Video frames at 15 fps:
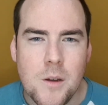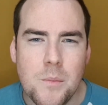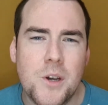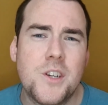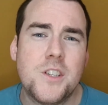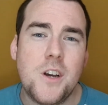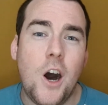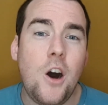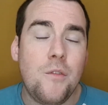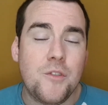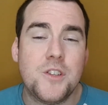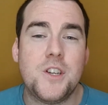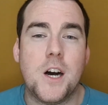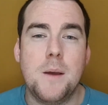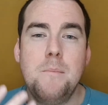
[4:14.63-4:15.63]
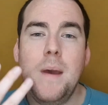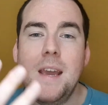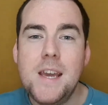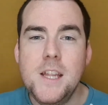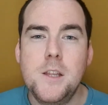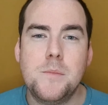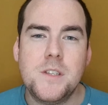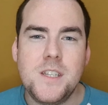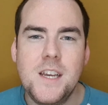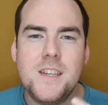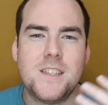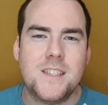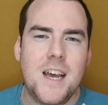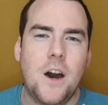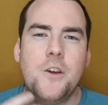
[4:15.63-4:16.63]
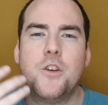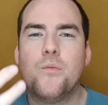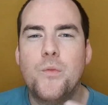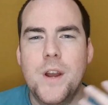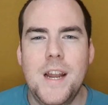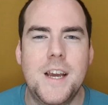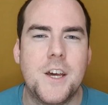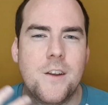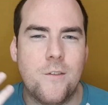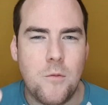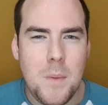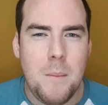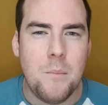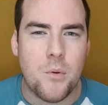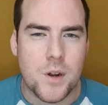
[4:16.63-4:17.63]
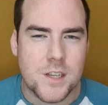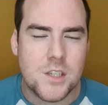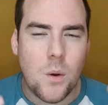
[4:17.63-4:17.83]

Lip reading: because half the time making the mistakes is how you're really going to remember it.